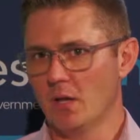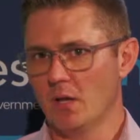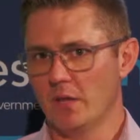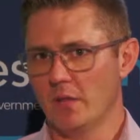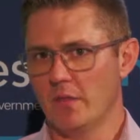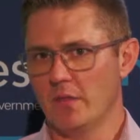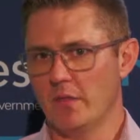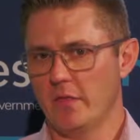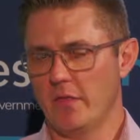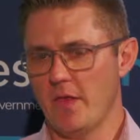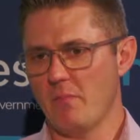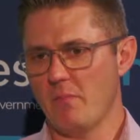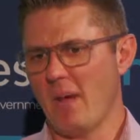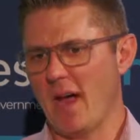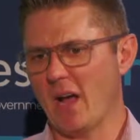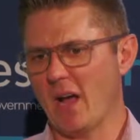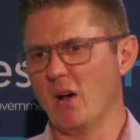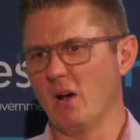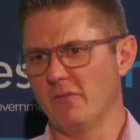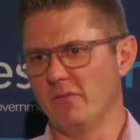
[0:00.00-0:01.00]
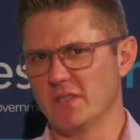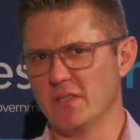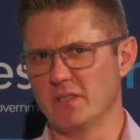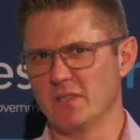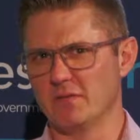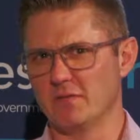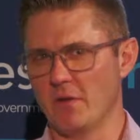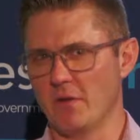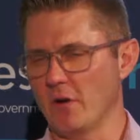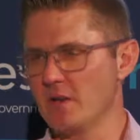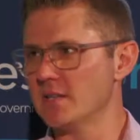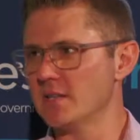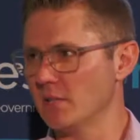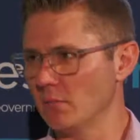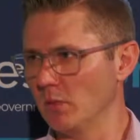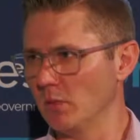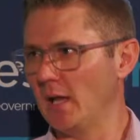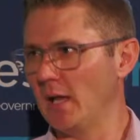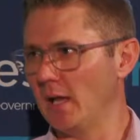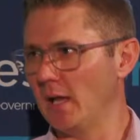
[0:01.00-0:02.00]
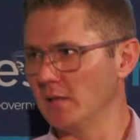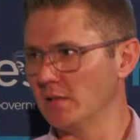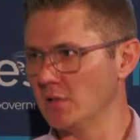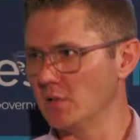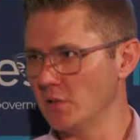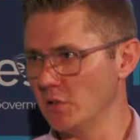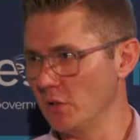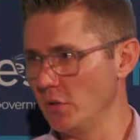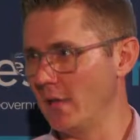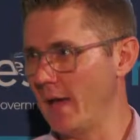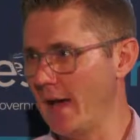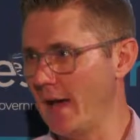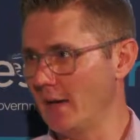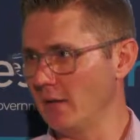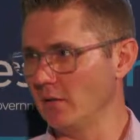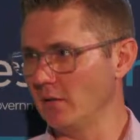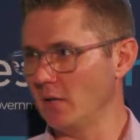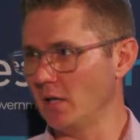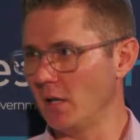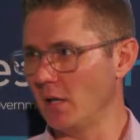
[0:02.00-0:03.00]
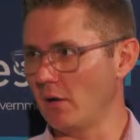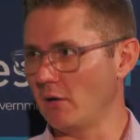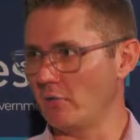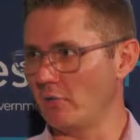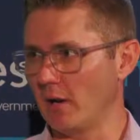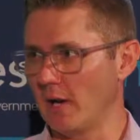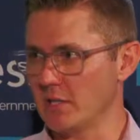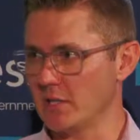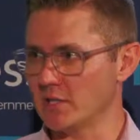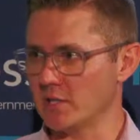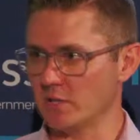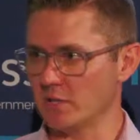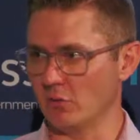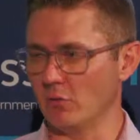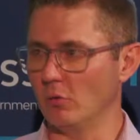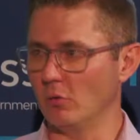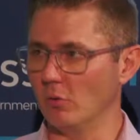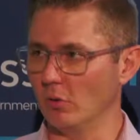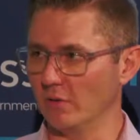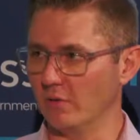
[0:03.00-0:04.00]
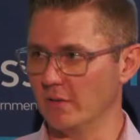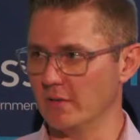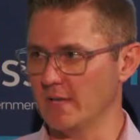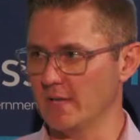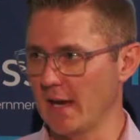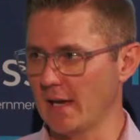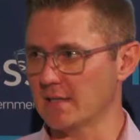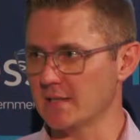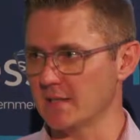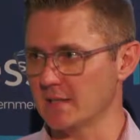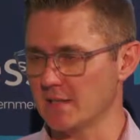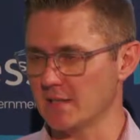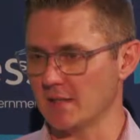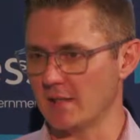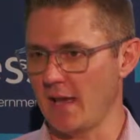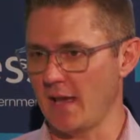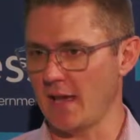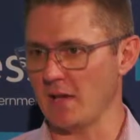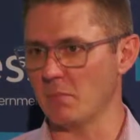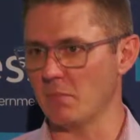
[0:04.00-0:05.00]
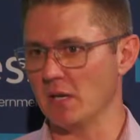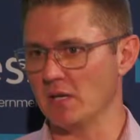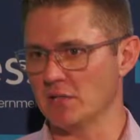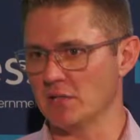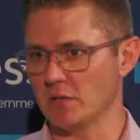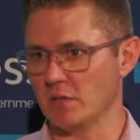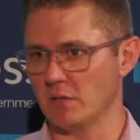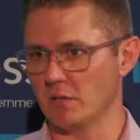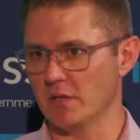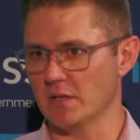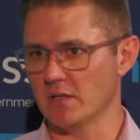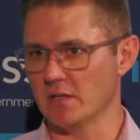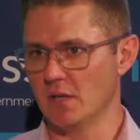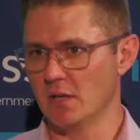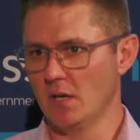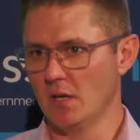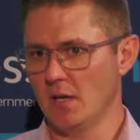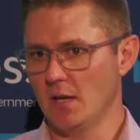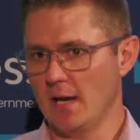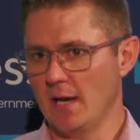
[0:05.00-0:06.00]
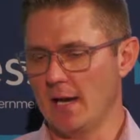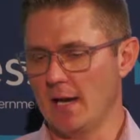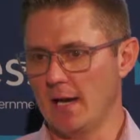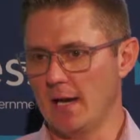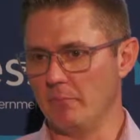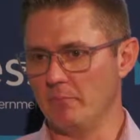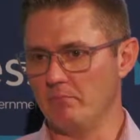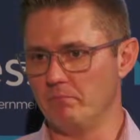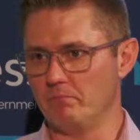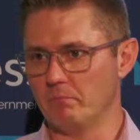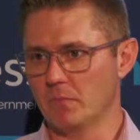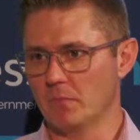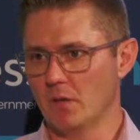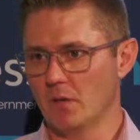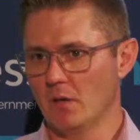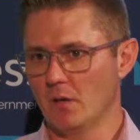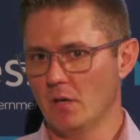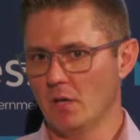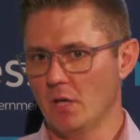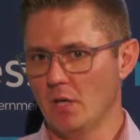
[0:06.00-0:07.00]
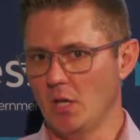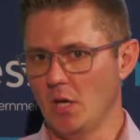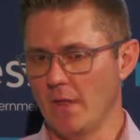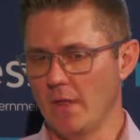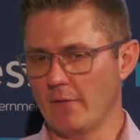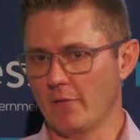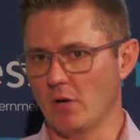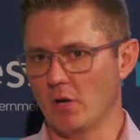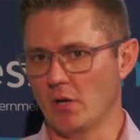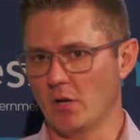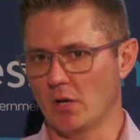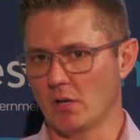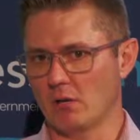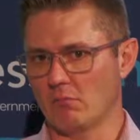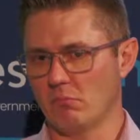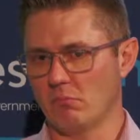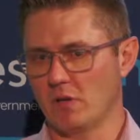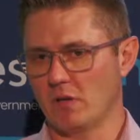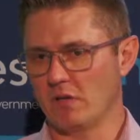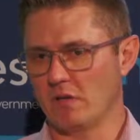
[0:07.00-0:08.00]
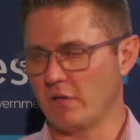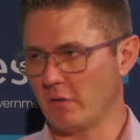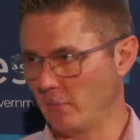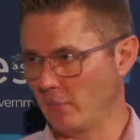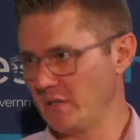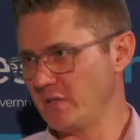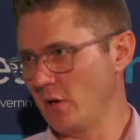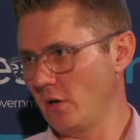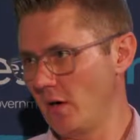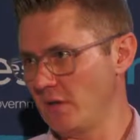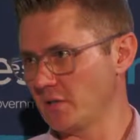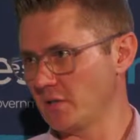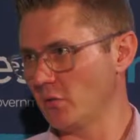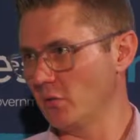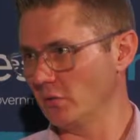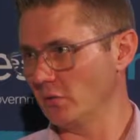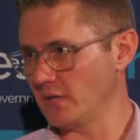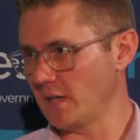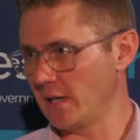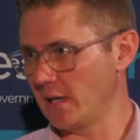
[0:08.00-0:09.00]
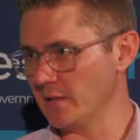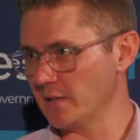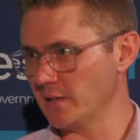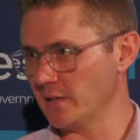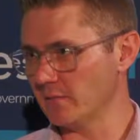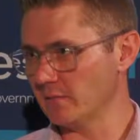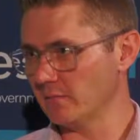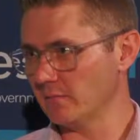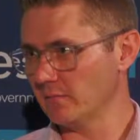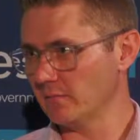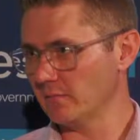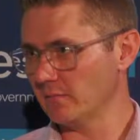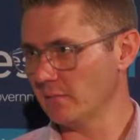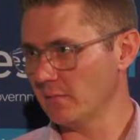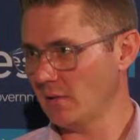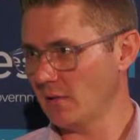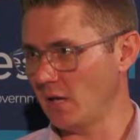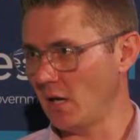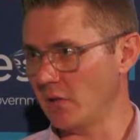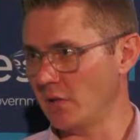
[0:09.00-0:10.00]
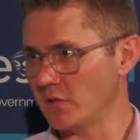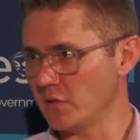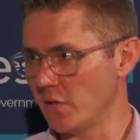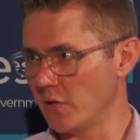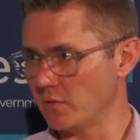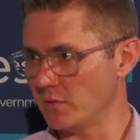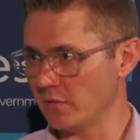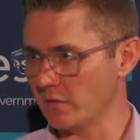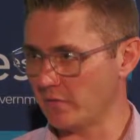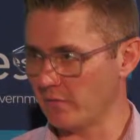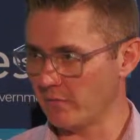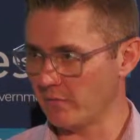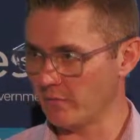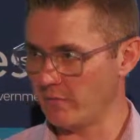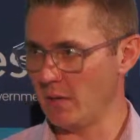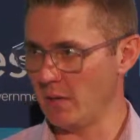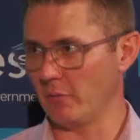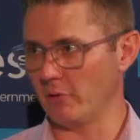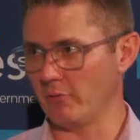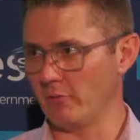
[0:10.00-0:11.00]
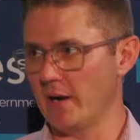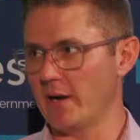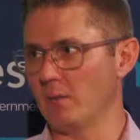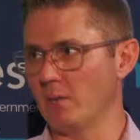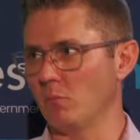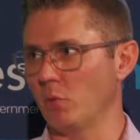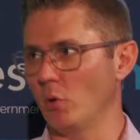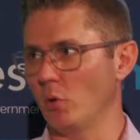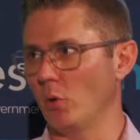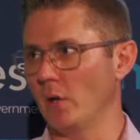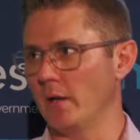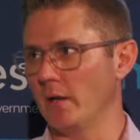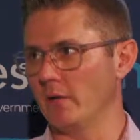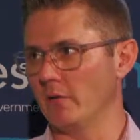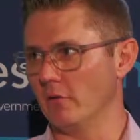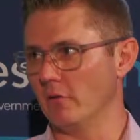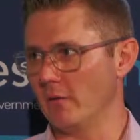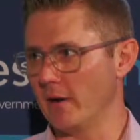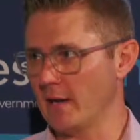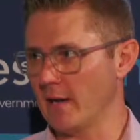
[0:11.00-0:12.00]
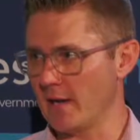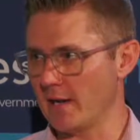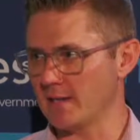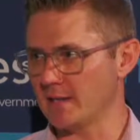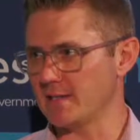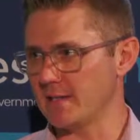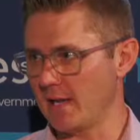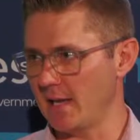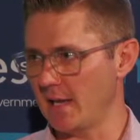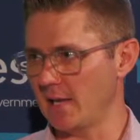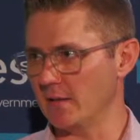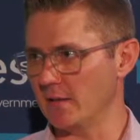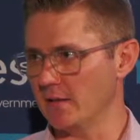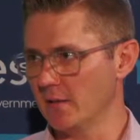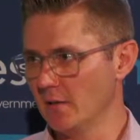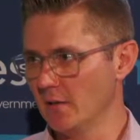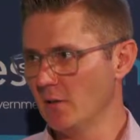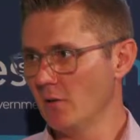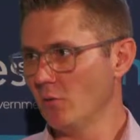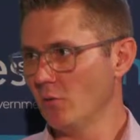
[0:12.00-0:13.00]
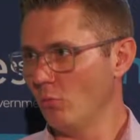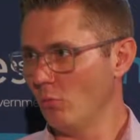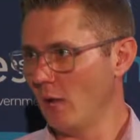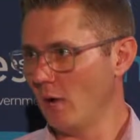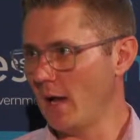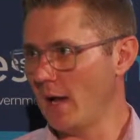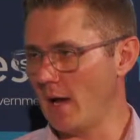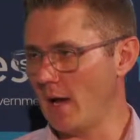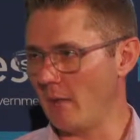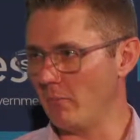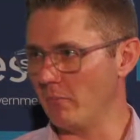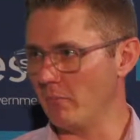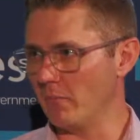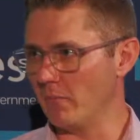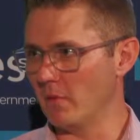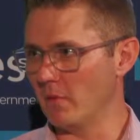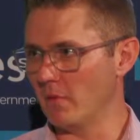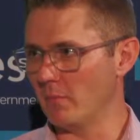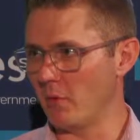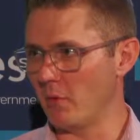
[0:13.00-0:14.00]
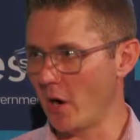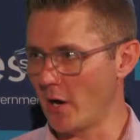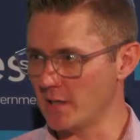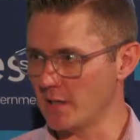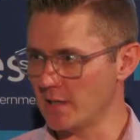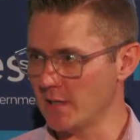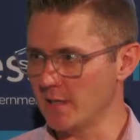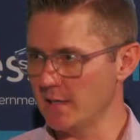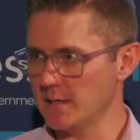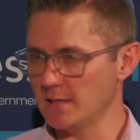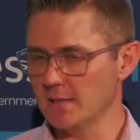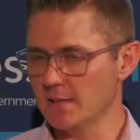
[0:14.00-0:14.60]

Their back office is very similar to that, in relation to all of the taxes that they administer. Is, they've got a considerably sized call centres, in terms of people already employed who already understand the process.